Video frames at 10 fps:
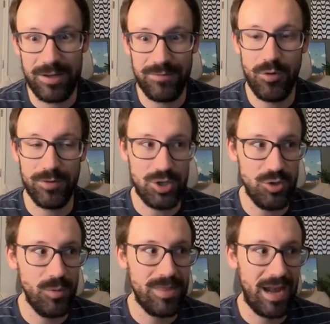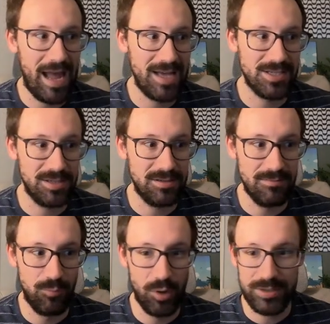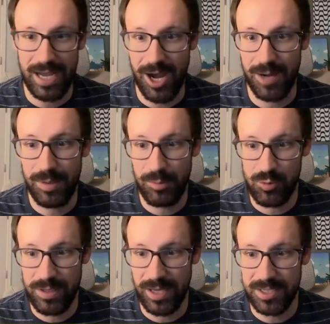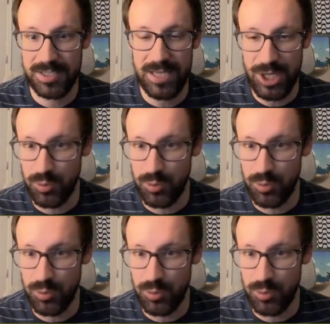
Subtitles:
If you have a Cube that has a real dichotomy between like stage